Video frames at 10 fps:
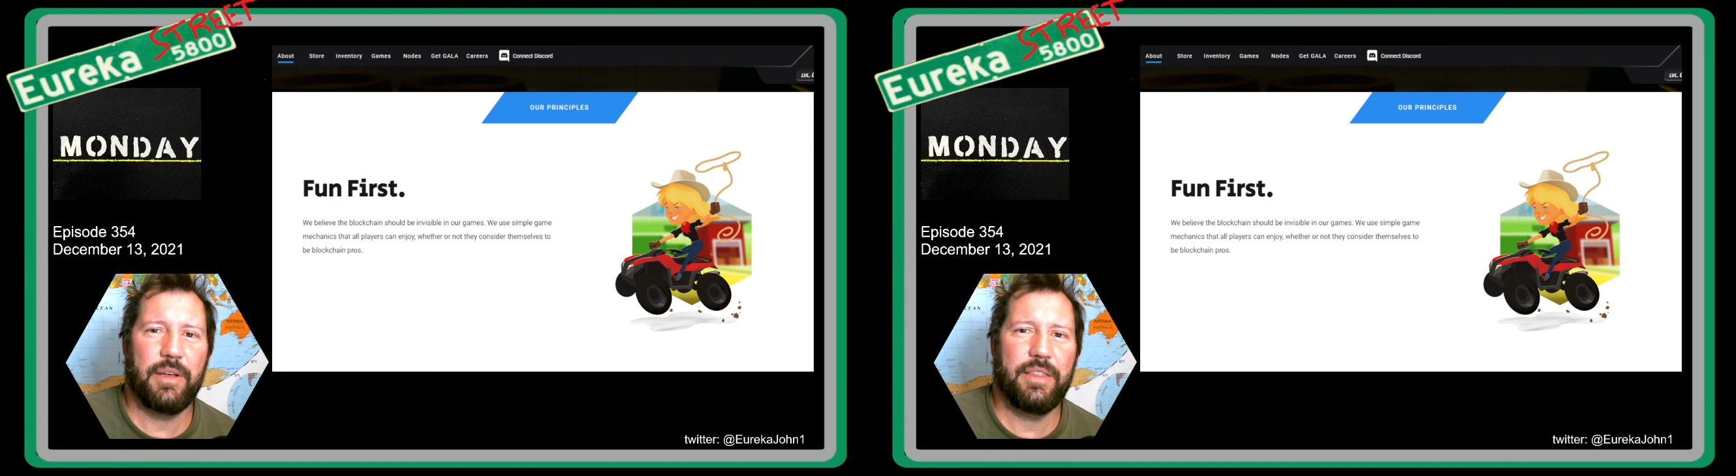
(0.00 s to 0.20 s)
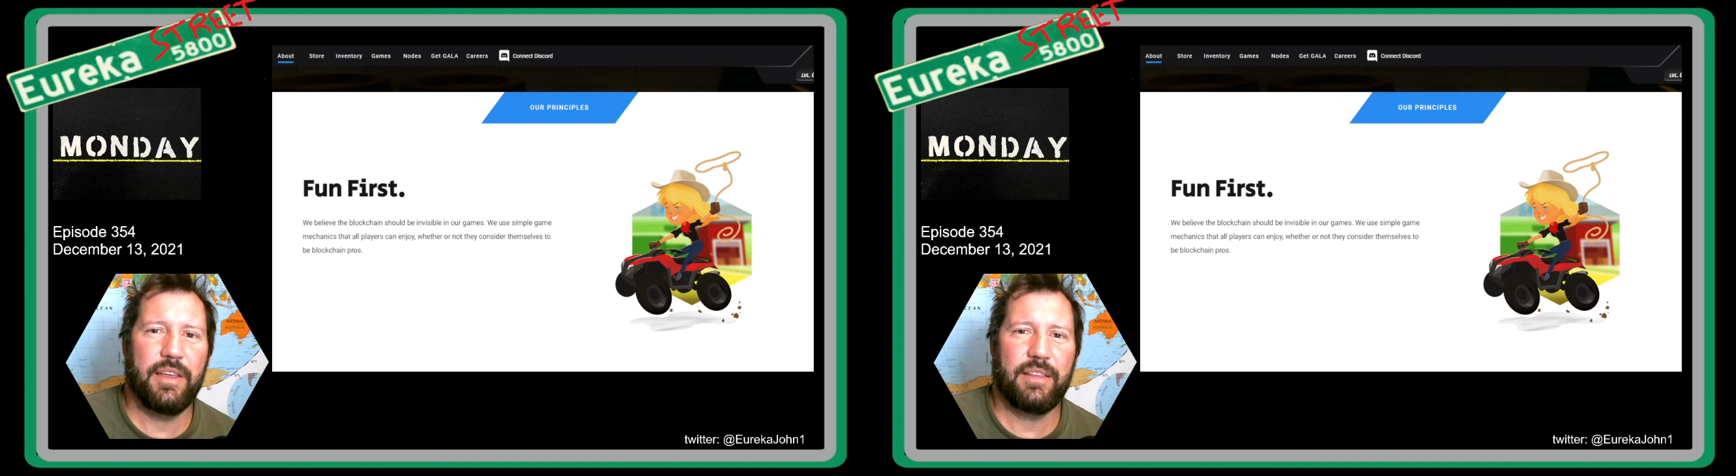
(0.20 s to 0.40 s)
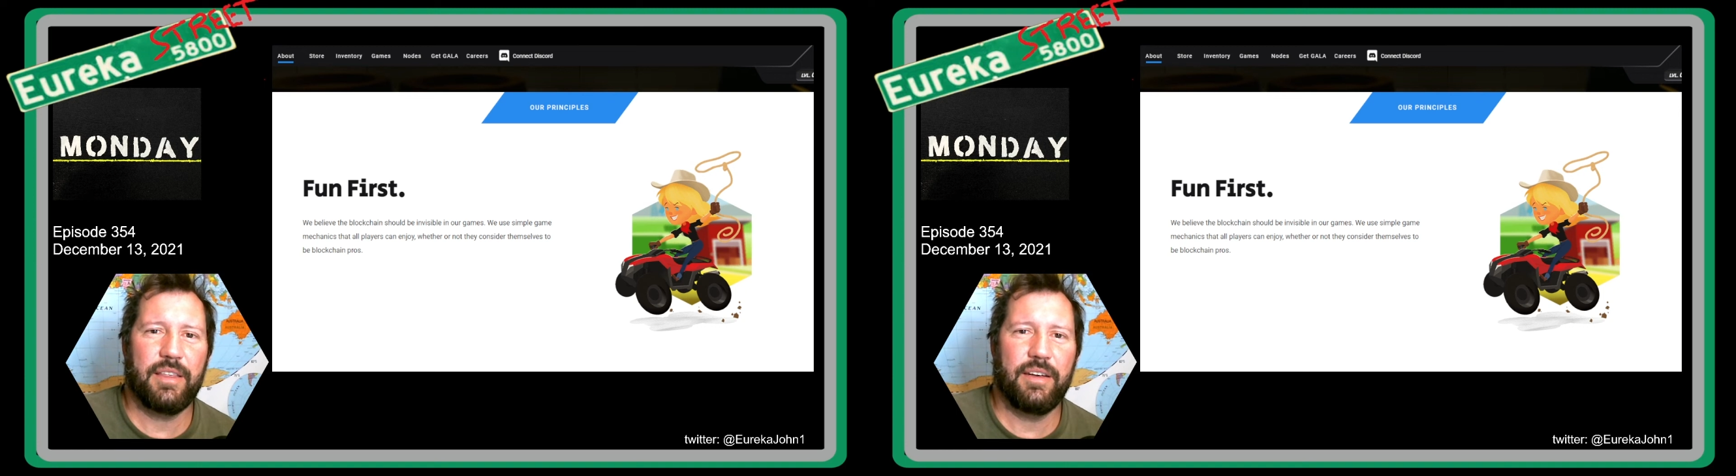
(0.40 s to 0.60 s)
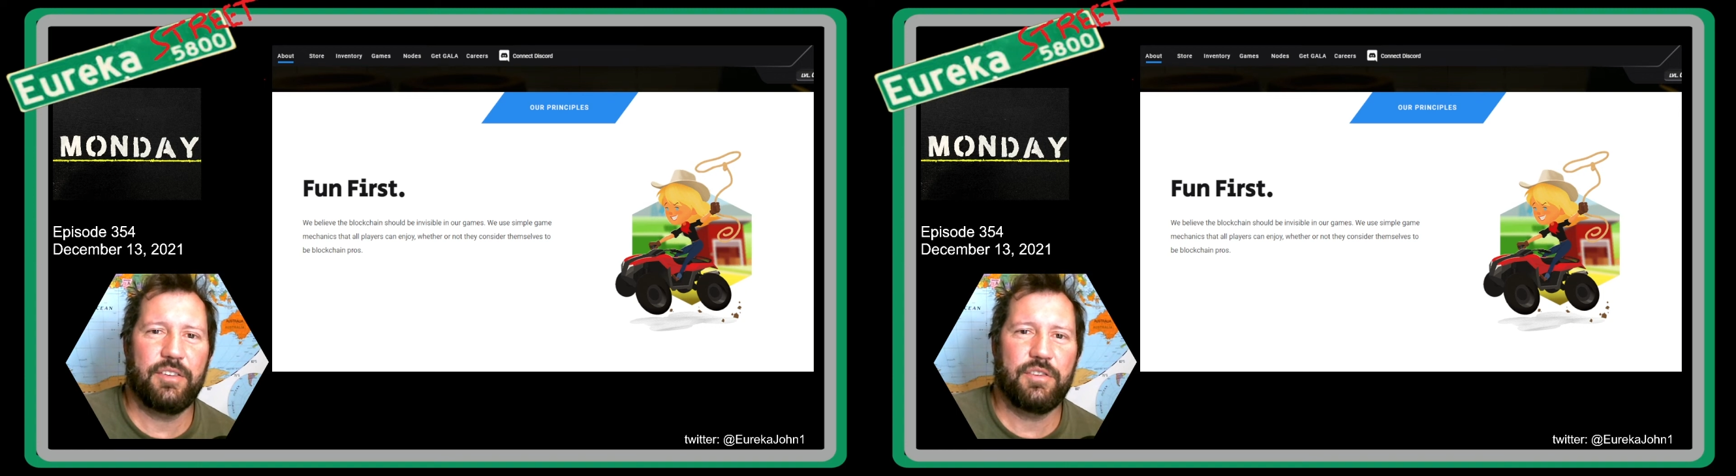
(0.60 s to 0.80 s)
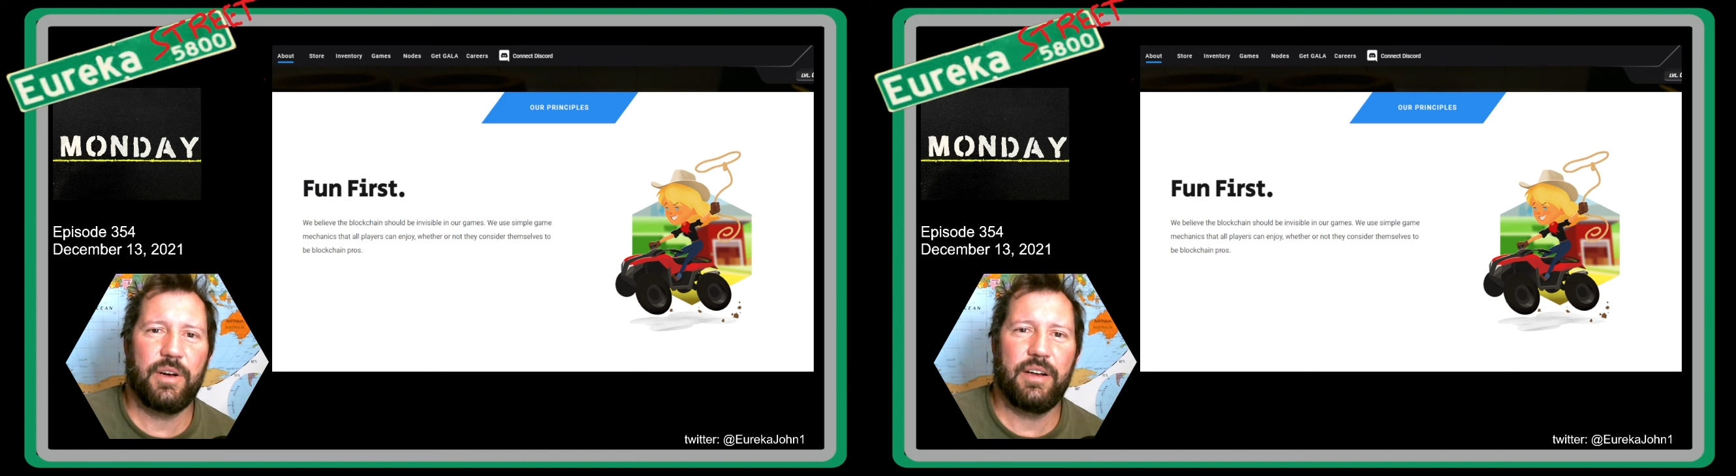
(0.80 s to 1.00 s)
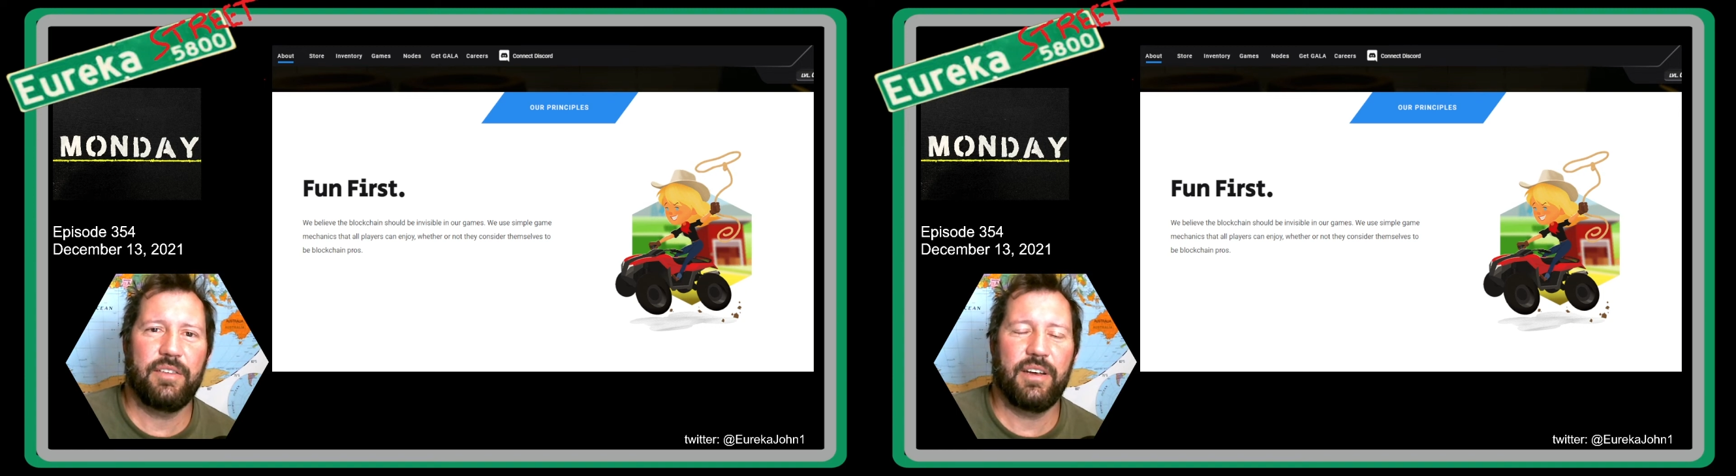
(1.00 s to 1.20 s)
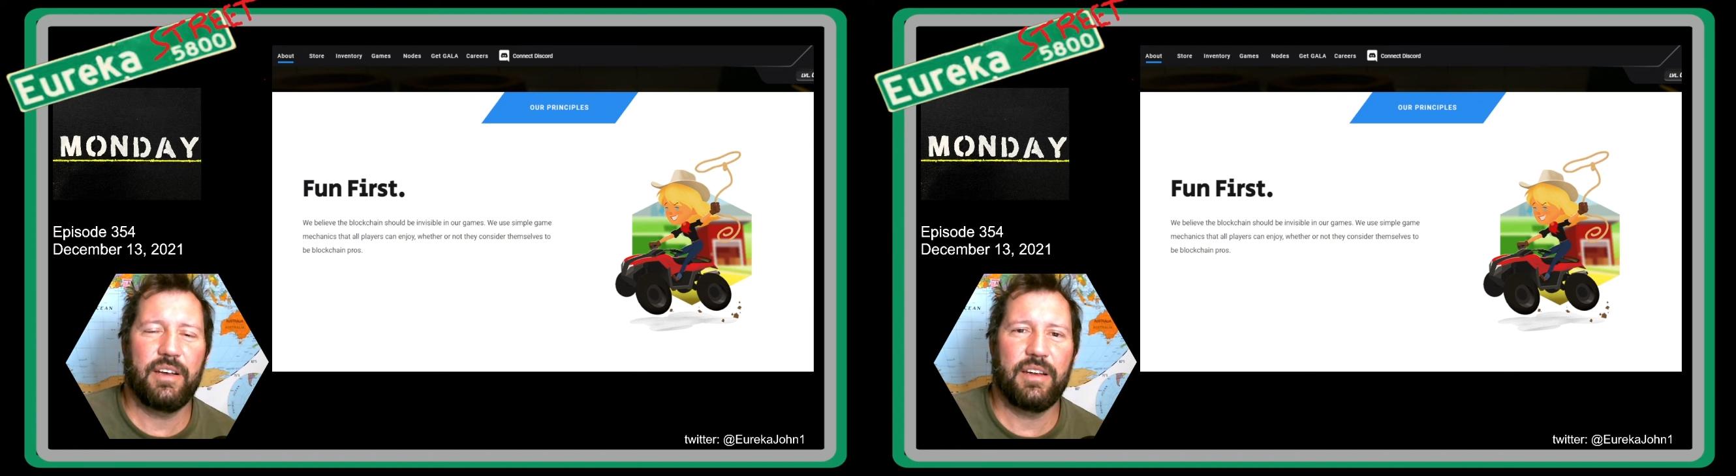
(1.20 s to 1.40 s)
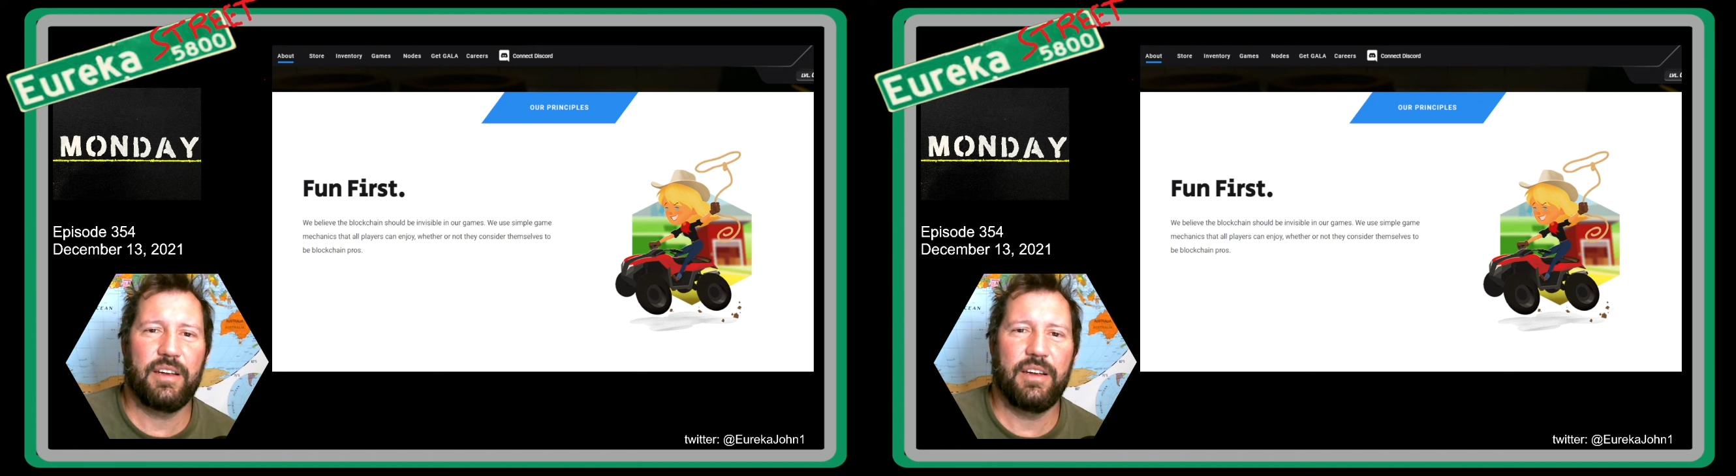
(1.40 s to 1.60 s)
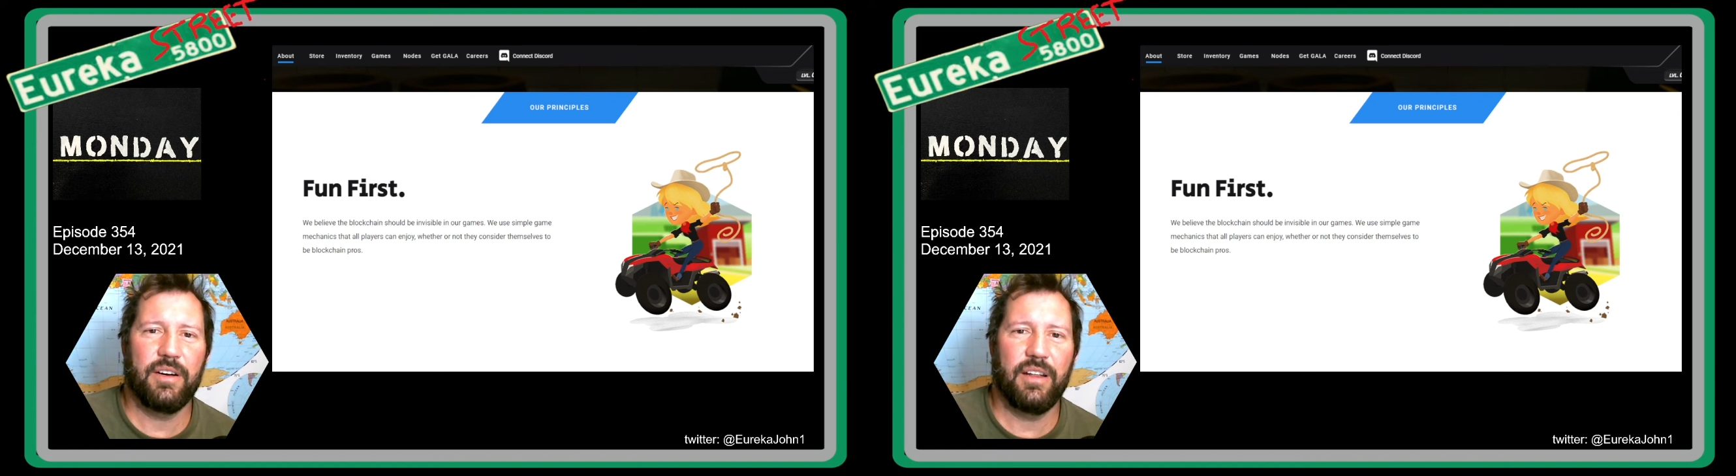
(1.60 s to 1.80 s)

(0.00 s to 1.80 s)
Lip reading: I think, that is translating here.